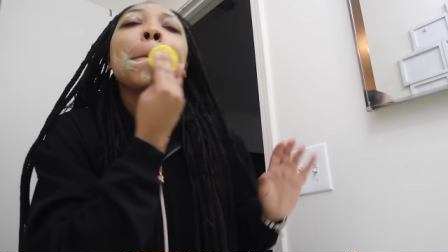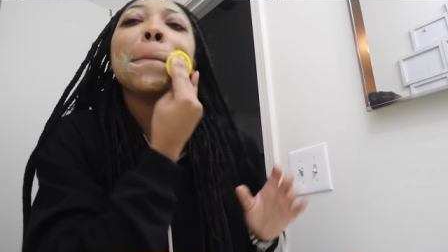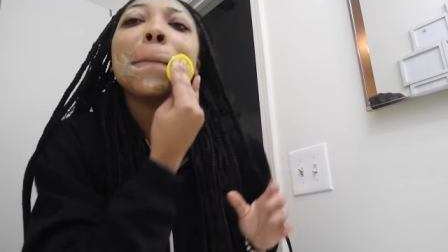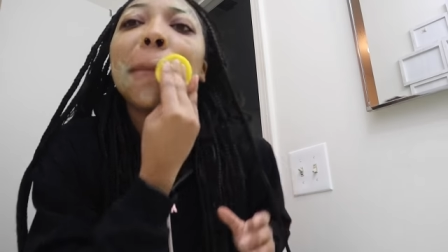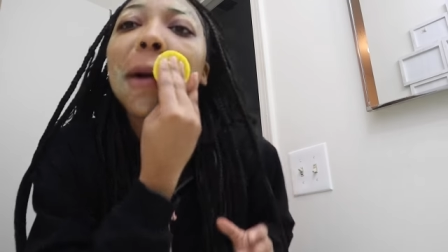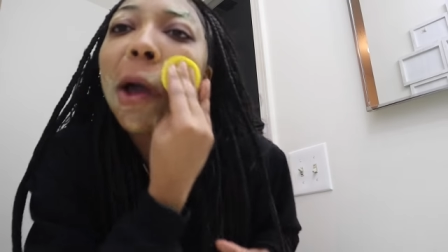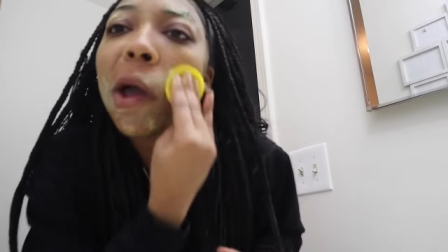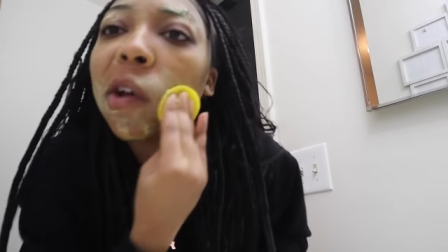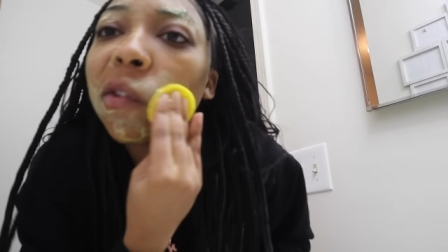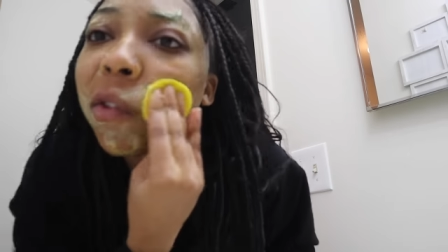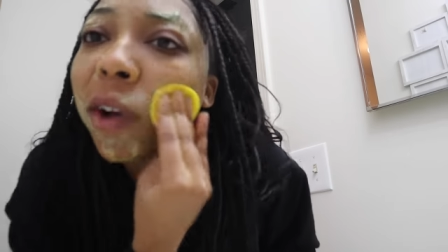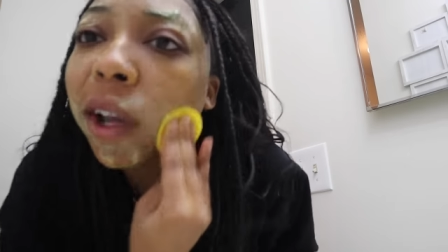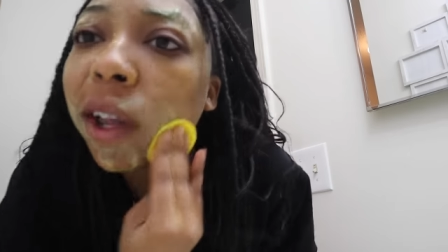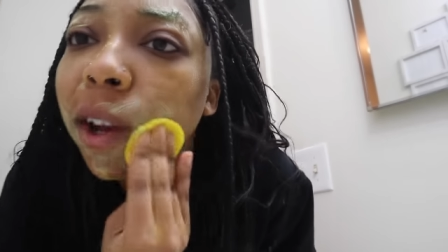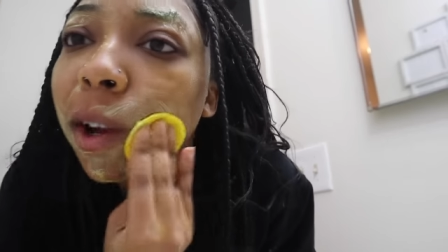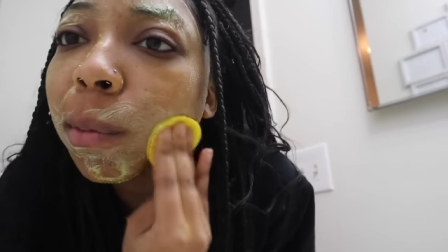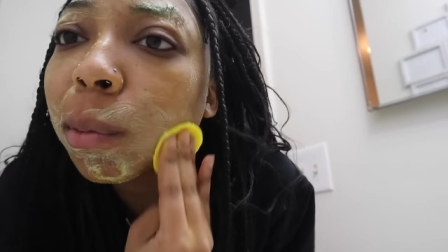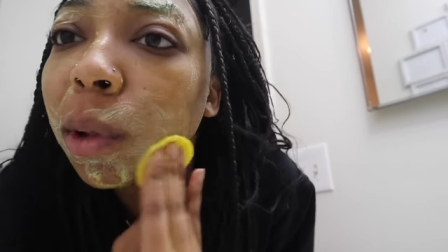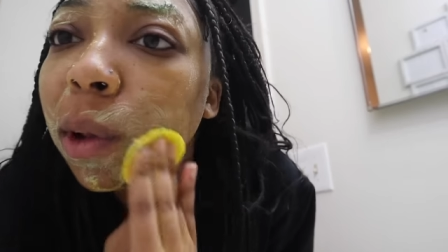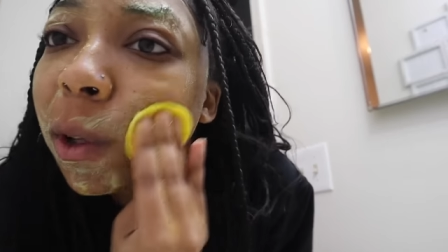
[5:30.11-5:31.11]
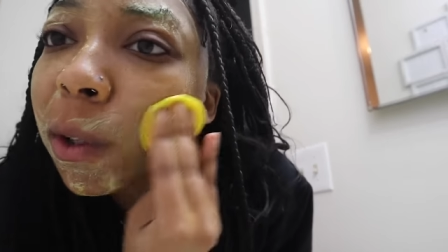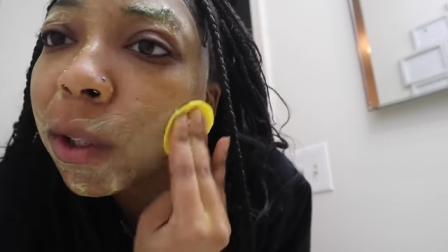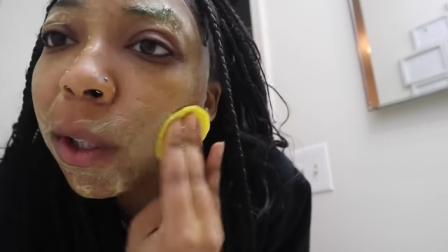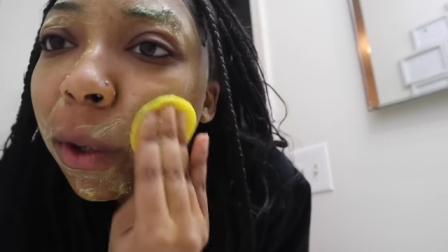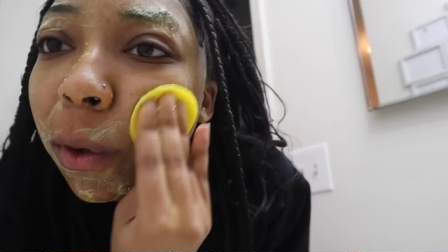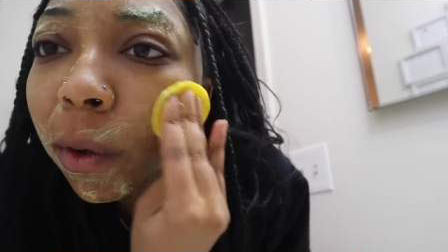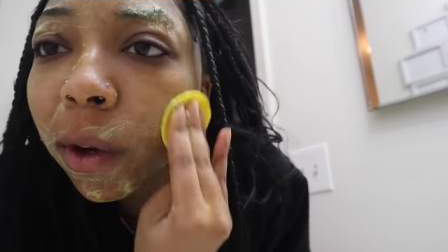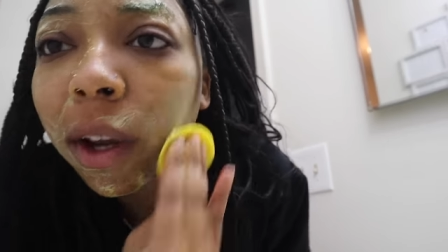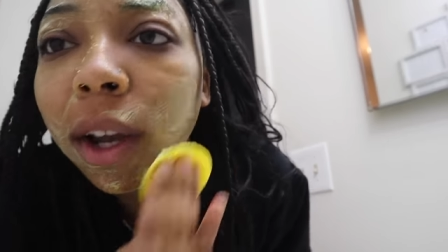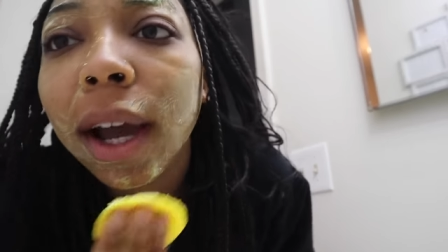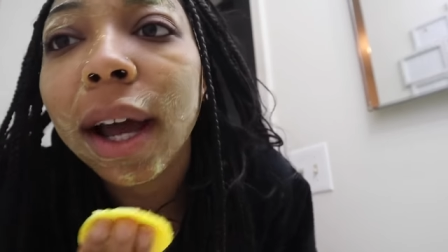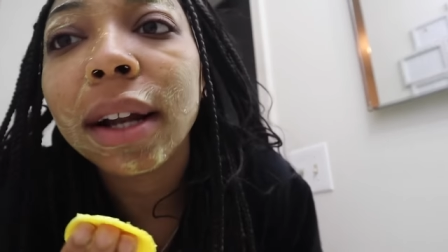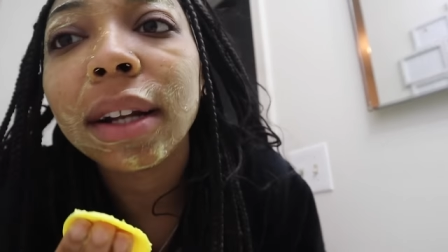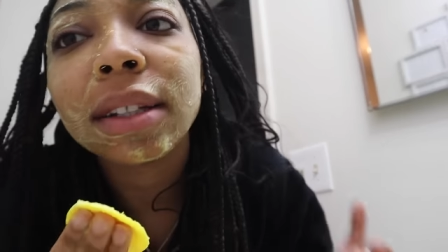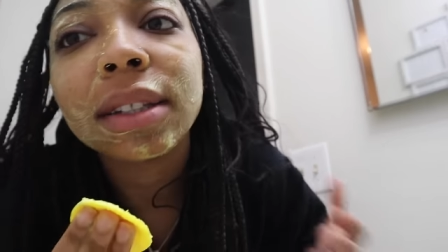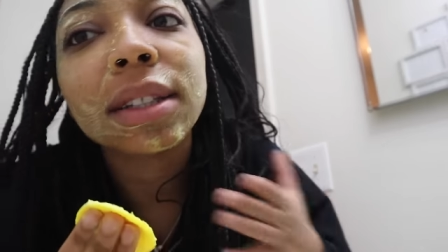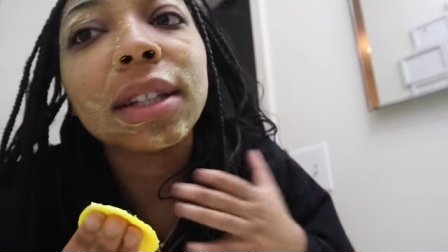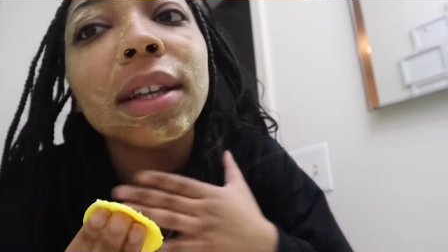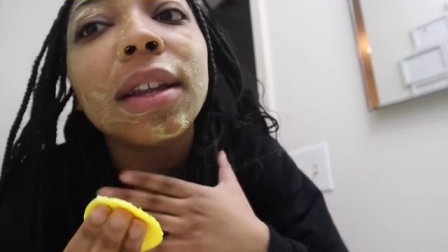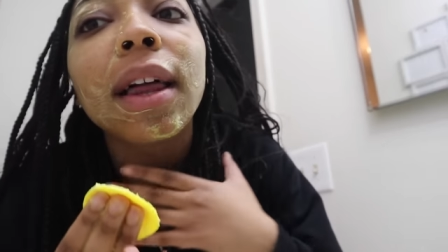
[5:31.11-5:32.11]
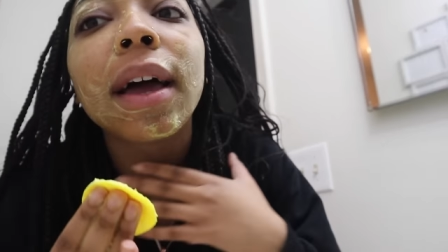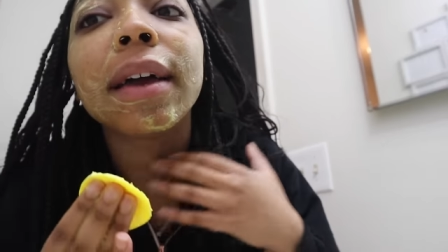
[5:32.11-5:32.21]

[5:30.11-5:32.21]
But if I get up closer, you can kind of see